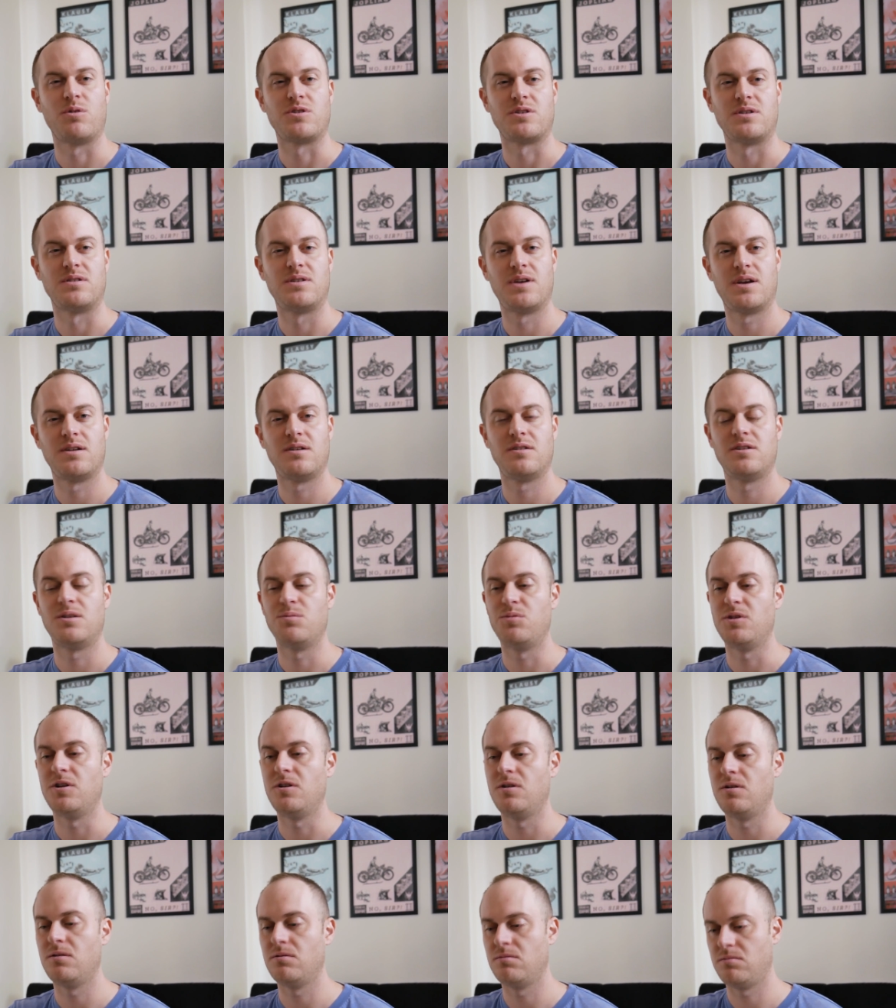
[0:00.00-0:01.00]
was intended to
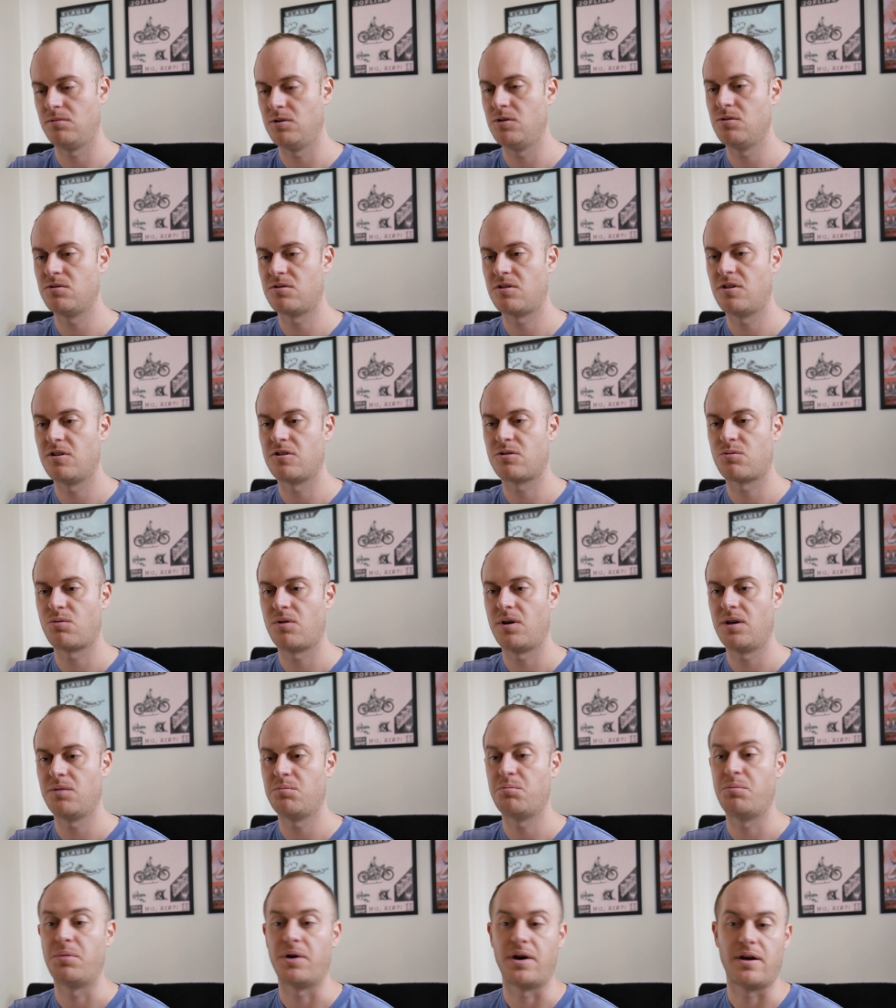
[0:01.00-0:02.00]
be used this way,
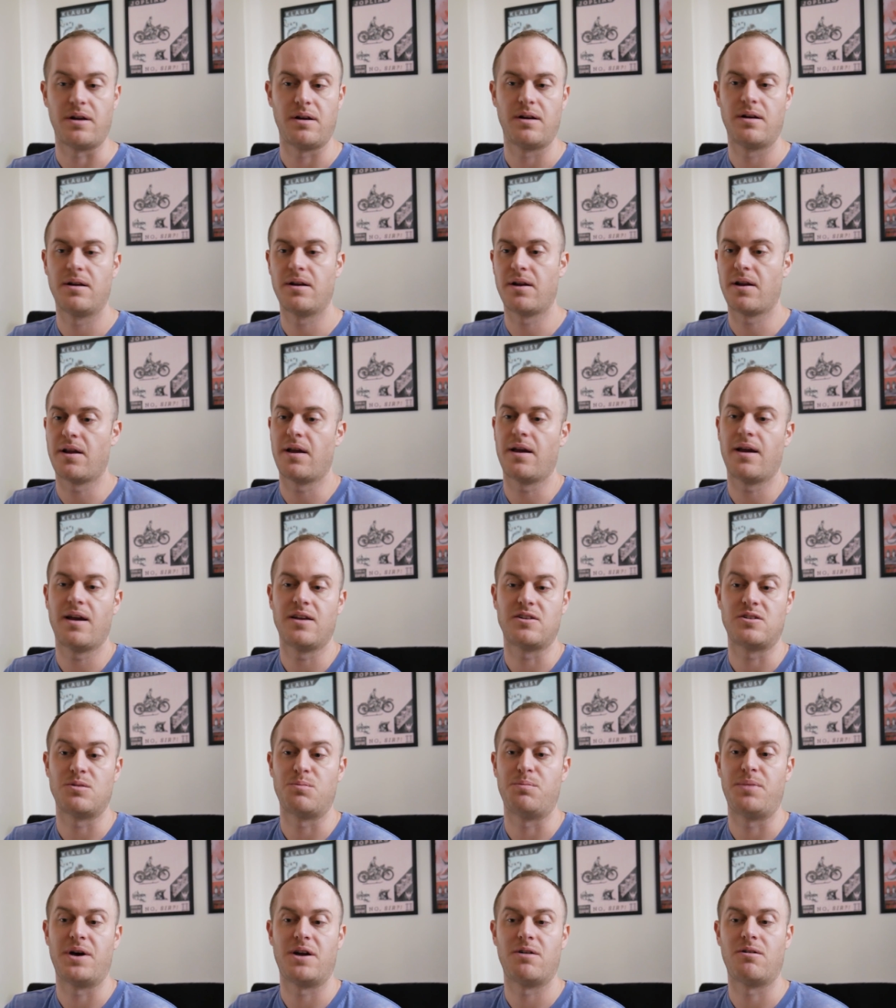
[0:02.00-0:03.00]
but it's
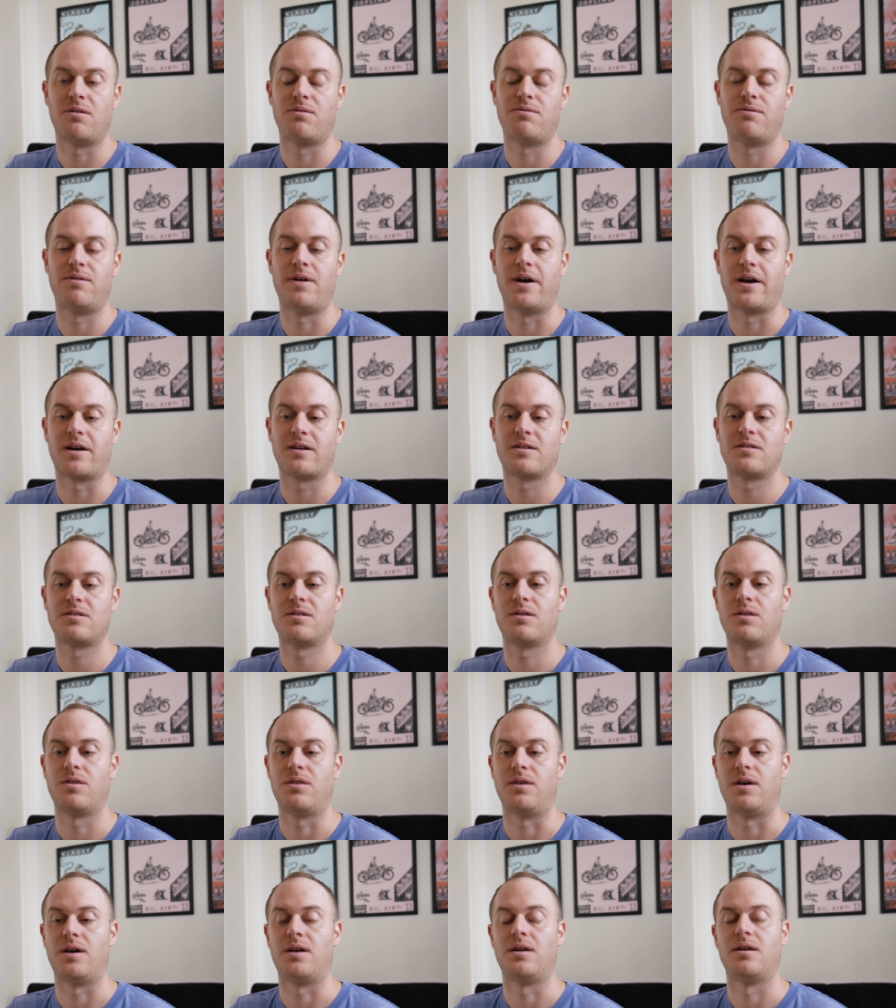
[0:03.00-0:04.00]
a better effect
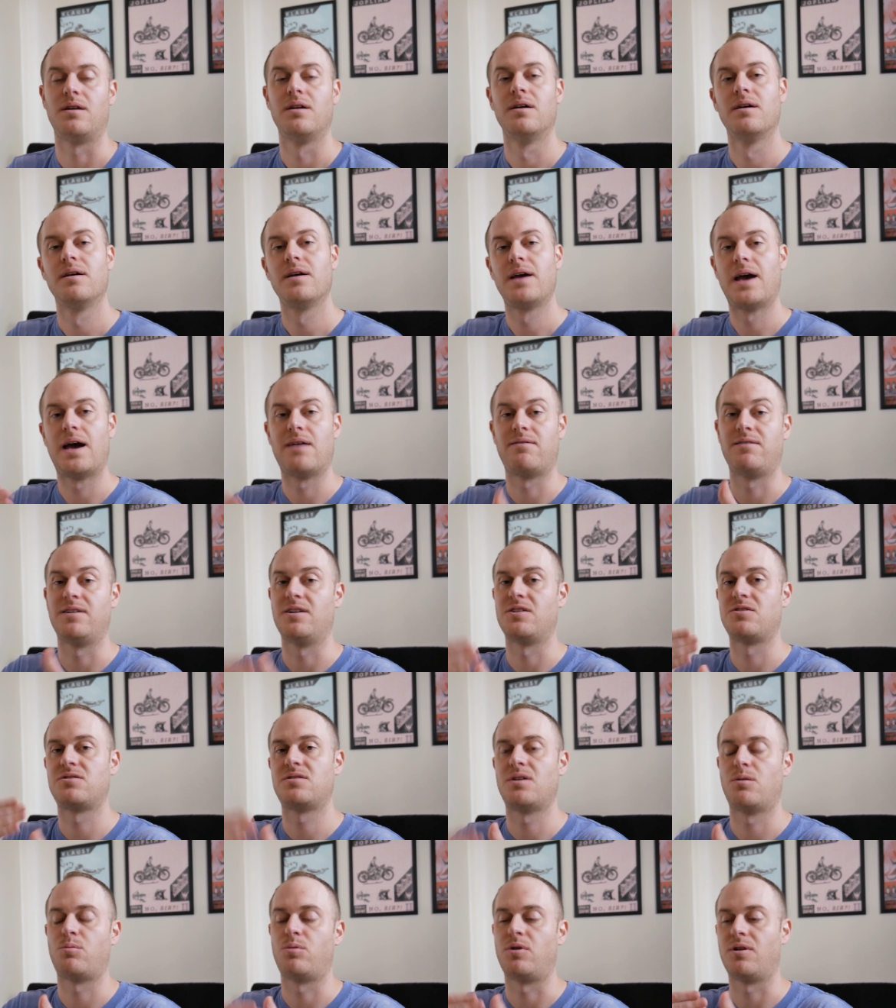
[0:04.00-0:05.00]
than having a
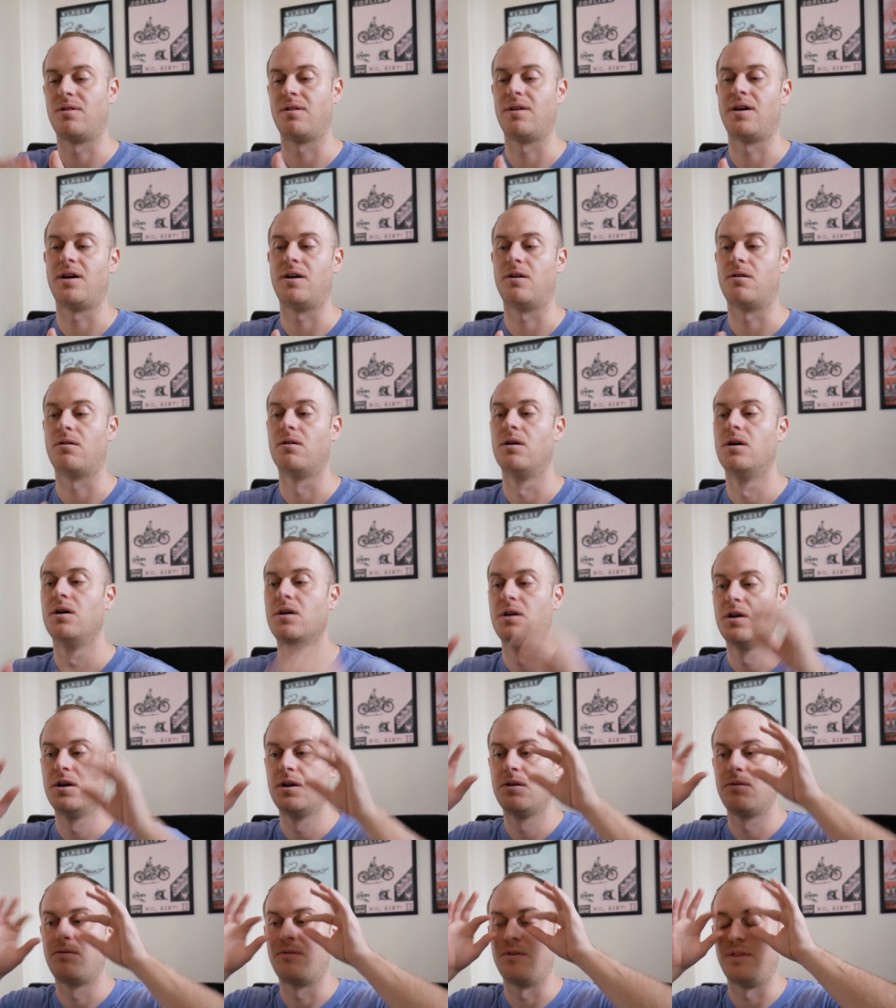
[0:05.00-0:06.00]
separate layer
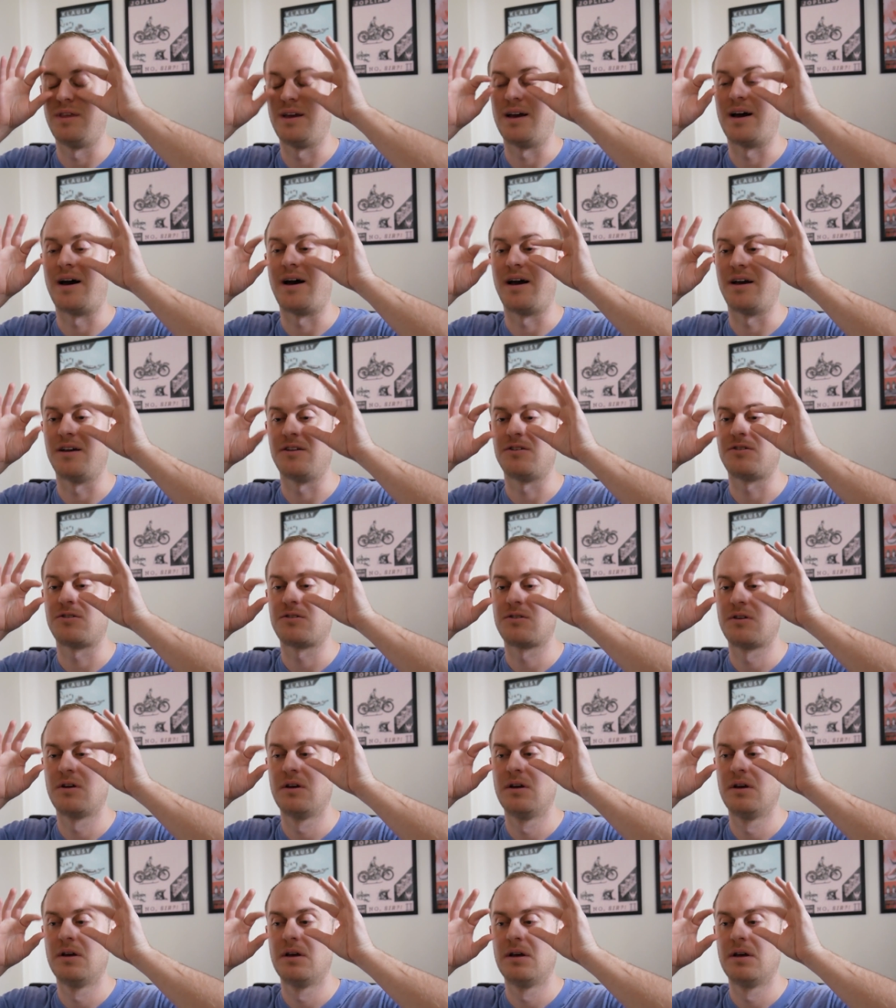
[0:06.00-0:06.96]
for the eyes.